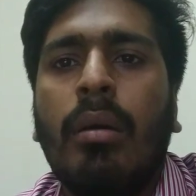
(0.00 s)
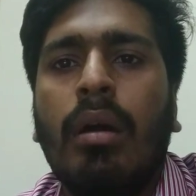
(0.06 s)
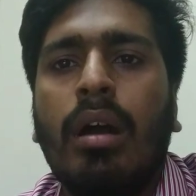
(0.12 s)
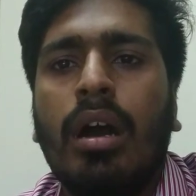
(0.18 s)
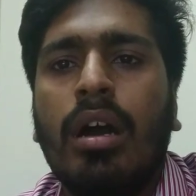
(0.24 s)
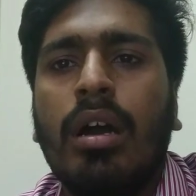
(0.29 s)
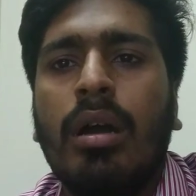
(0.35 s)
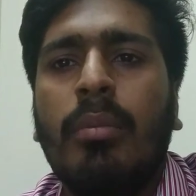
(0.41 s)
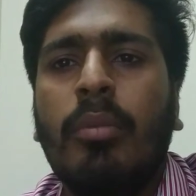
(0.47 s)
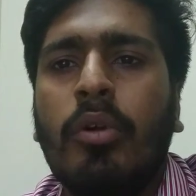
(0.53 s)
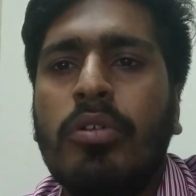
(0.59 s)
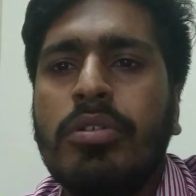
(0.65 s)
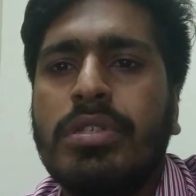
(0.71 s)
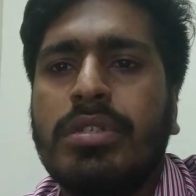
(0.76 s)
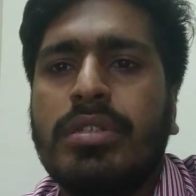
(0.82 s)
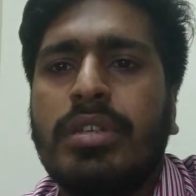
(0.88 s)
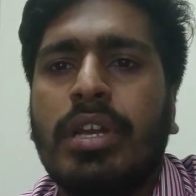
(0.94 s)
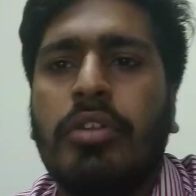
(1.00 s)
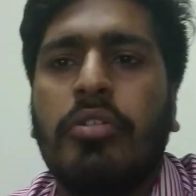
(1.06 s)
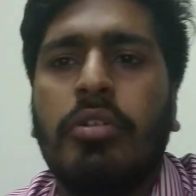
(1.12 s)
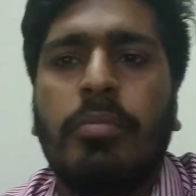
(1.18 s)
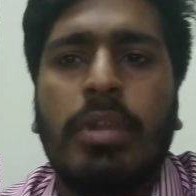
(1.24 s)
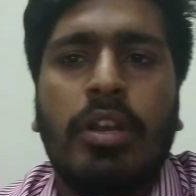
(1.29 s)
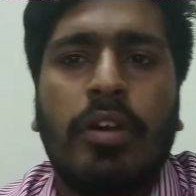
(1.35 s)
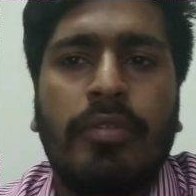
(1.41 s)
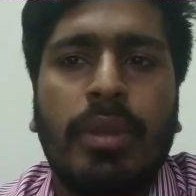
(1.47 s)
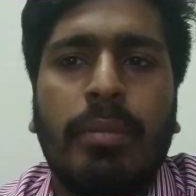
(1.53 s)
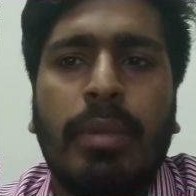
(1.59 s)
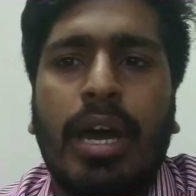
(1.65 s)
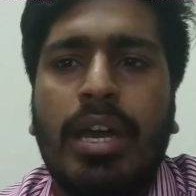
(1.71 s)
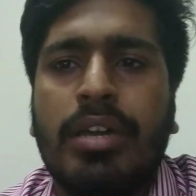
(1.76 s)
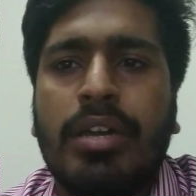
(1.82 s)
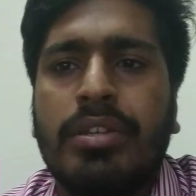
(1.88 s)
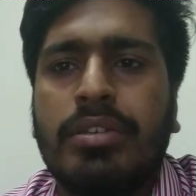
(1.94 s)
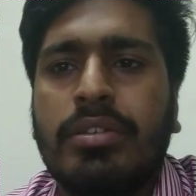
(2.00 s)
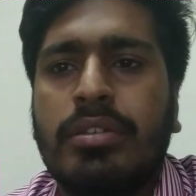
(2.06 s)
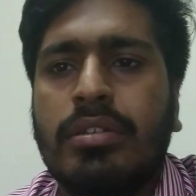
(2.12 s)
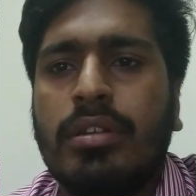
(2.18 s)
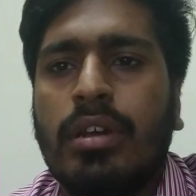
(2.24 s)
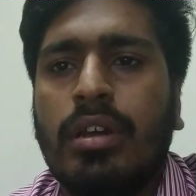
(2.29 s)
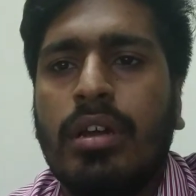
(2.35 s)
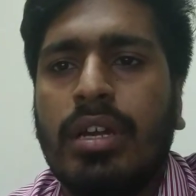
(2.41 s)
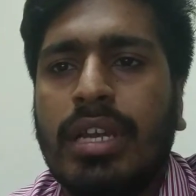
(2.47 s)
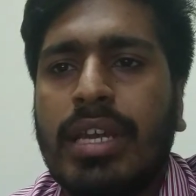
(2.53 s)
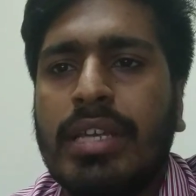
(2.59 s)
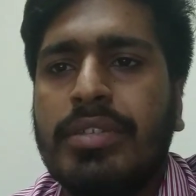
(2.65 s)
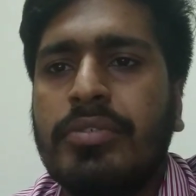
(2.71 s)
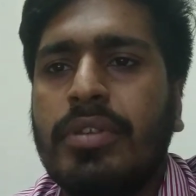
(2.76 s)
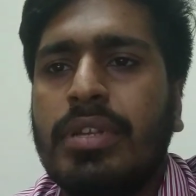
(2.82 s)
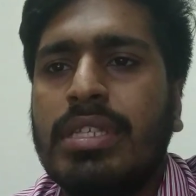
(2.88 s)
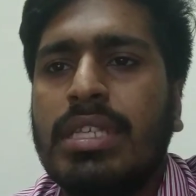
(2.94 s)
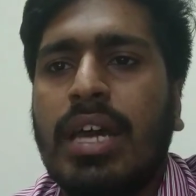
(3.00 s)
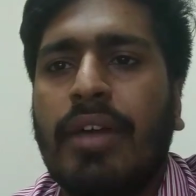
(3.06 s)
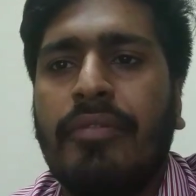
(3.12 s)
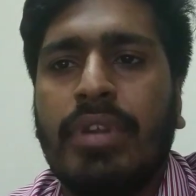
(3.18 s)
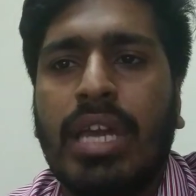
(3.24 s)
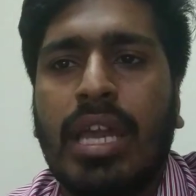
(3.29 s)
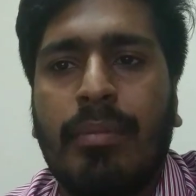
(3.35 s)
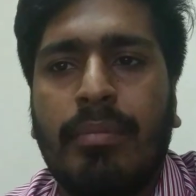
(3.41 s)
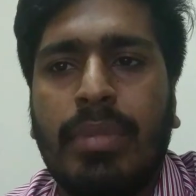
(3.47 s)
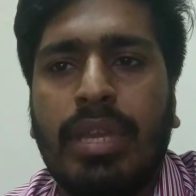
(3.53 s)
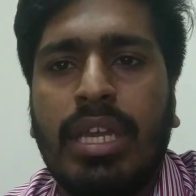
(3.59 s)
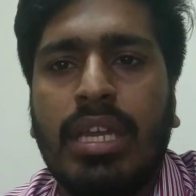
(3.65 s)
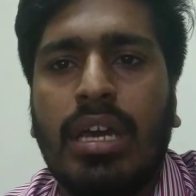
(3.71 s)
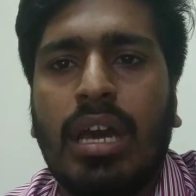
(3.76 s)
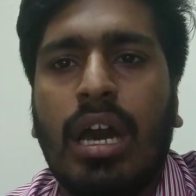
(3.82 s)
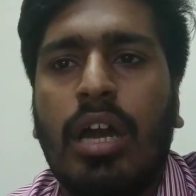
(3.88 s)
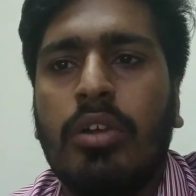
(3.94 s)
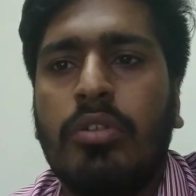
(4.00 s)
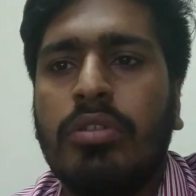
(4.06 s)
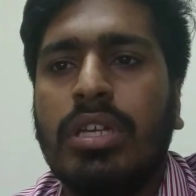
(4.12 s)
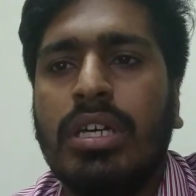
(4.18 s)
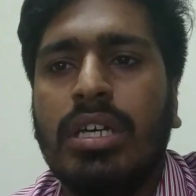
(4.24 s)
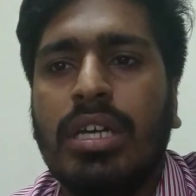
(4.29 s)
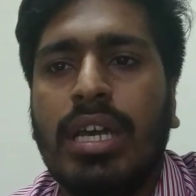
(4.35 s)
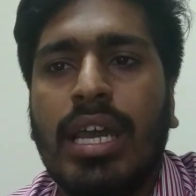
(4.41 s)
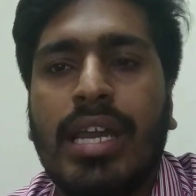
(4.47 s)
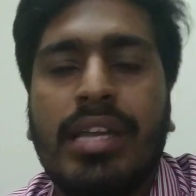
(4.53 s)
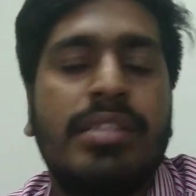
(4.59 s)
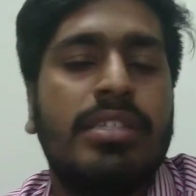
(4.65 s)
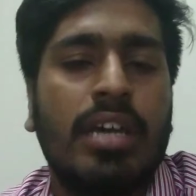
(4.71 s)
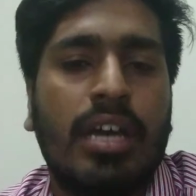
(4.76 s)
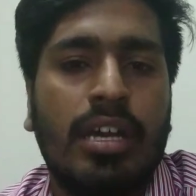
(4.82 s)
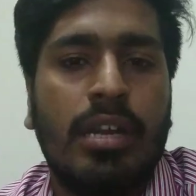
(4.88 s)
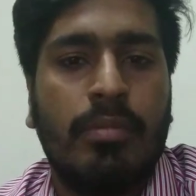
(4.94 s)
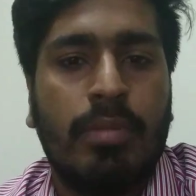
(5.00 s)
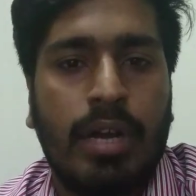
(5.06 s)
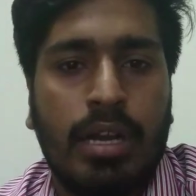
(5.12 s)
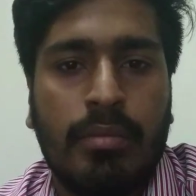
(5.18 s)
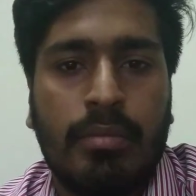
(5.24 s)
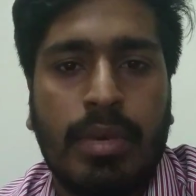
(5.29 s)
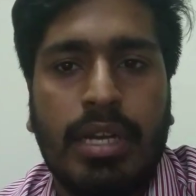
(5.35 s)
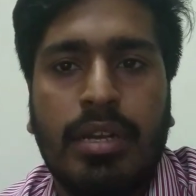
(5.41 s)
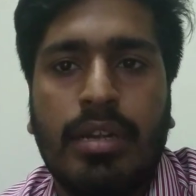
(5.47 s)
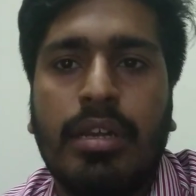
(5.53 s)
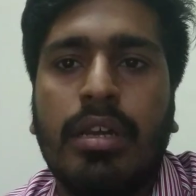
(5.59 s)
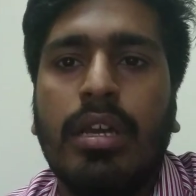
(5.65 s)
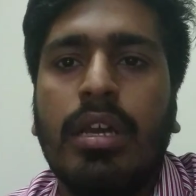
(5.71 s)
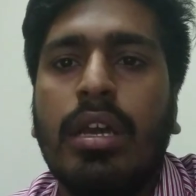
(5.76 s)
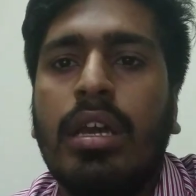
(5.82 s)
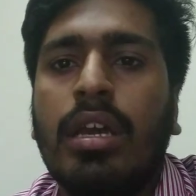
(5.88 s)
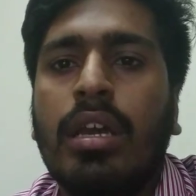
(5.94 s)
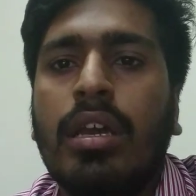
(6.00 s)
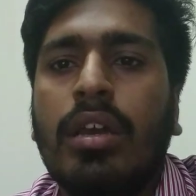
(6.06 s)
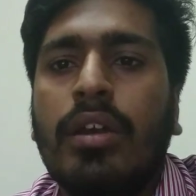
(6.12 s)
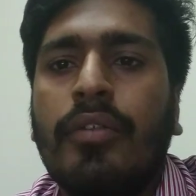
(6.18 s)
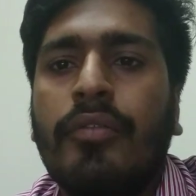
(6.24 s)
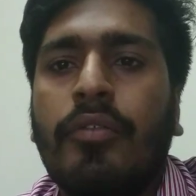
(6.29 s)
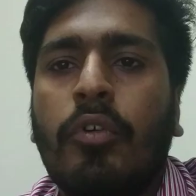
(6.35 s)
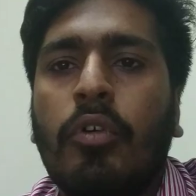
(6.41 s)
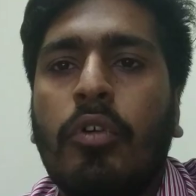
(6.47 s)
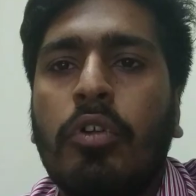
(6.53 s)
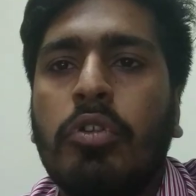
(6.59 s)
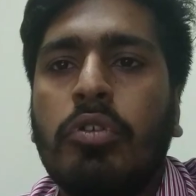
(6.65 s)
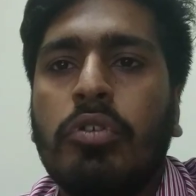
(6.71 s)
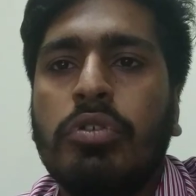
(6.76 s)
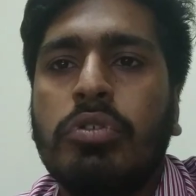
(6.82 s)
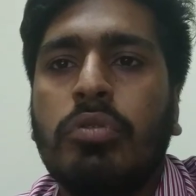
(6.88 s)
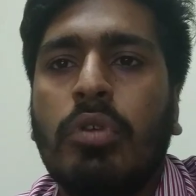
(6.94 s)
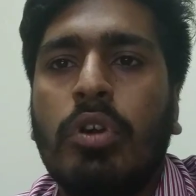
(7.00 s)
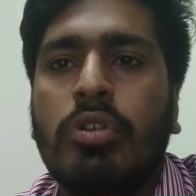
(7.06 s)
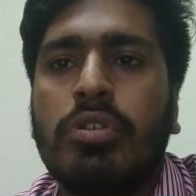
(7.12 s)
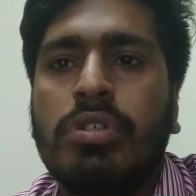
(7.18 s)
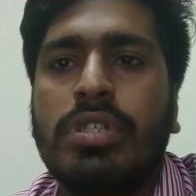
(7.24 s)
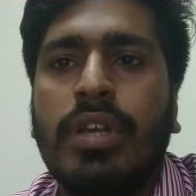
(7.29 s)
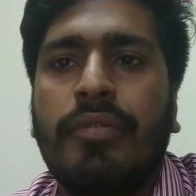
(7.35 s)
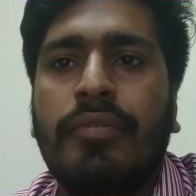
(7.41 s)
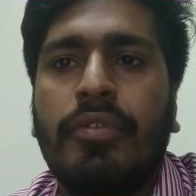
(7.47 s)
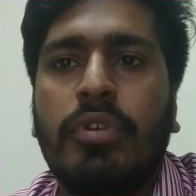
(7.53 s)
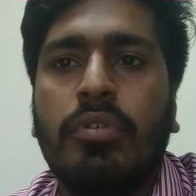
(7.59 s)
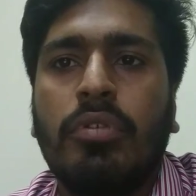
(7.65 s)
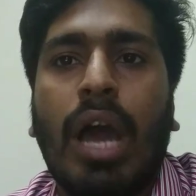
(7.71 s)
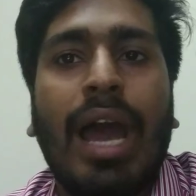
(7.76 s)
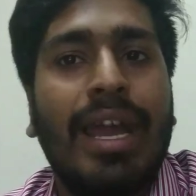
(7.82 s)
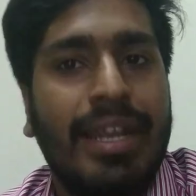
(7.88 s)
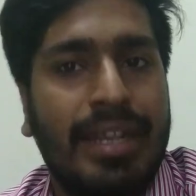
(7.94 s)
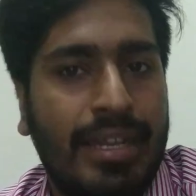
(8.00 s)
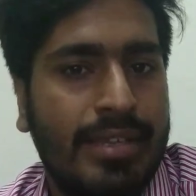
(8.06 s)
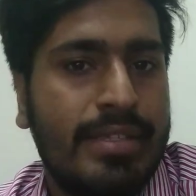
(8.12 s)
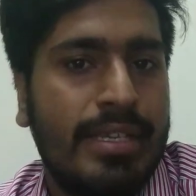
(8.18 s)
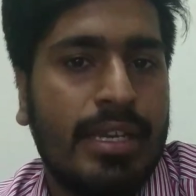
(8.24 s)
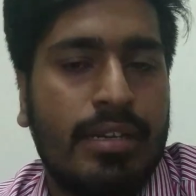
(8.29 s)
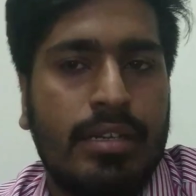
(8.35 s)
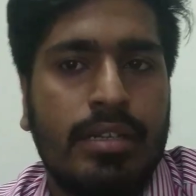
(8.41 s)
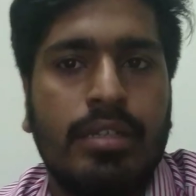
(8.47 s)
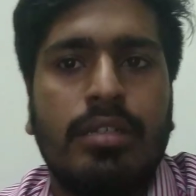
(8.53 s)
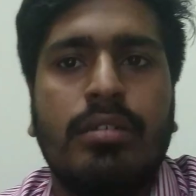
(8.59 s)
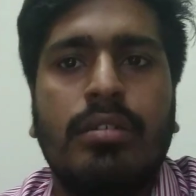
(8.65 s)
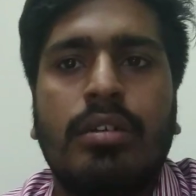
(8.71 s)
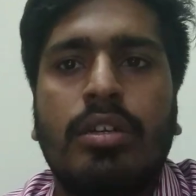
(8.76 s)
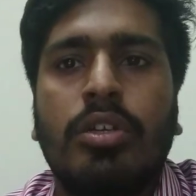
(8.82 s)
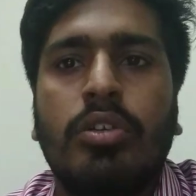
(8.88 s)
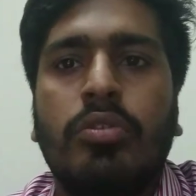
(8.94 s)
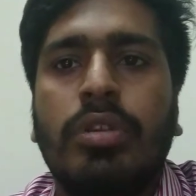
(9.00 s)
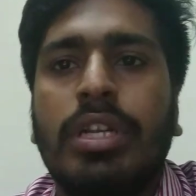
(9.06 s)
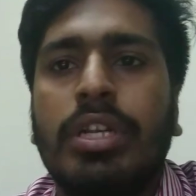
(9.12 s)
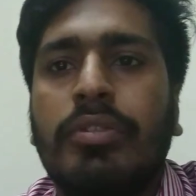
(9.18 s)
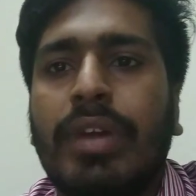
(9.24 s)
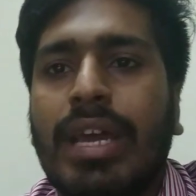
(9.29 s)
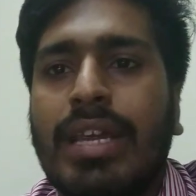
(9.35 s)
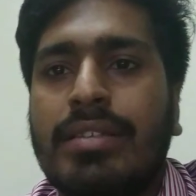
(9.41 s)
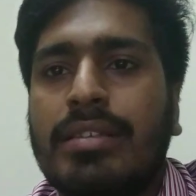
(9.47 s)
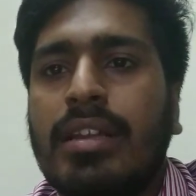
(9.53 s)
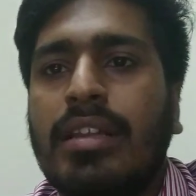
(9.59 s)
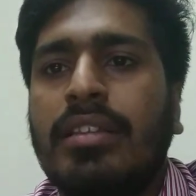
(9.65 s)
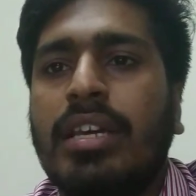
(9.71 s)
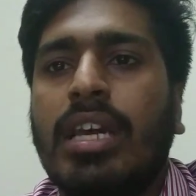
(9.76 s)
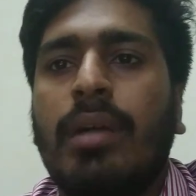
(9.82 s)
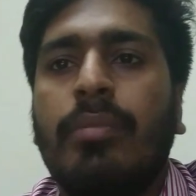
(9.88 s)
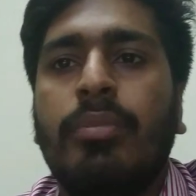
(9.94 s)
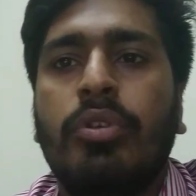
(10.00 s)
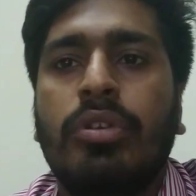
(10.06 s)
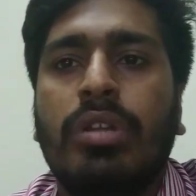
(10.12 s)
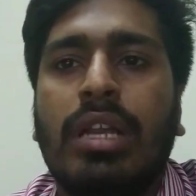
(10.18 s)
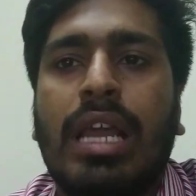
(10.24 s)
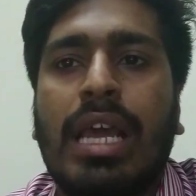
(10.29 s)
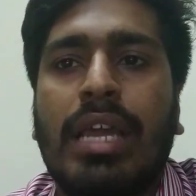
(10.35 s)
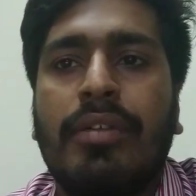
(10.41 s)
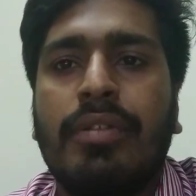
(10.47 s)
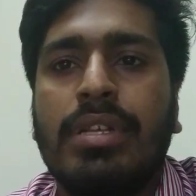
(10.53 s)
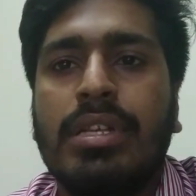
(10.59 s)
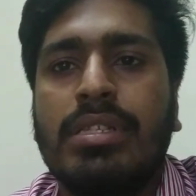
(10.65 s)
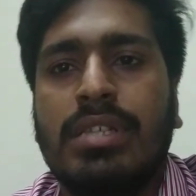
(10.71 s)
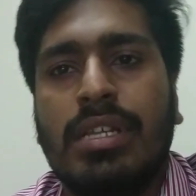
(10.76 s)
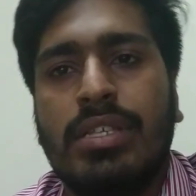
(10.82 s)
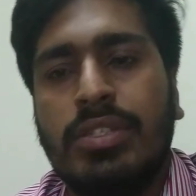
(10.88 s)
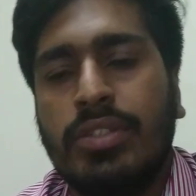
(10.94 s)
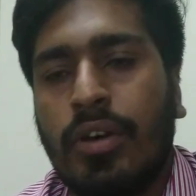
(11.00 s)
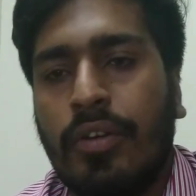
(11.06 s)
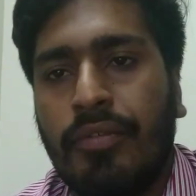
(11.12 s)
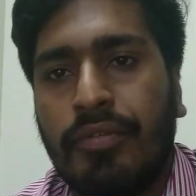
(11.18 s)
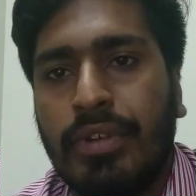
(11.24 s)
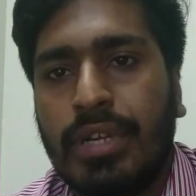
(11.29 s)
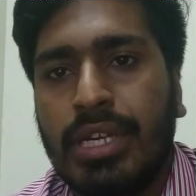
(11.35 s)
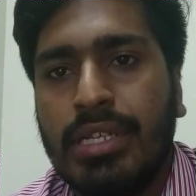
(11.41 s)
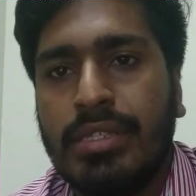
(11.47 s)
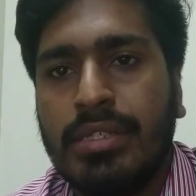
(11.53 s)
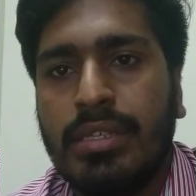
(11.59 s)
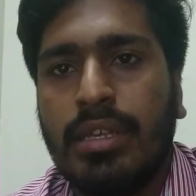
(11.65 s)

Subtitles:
Most recruitment of the tech students after MBA are to the HR department. For those who want to shift to IT sector, you need to excel in the computer languages and softwares.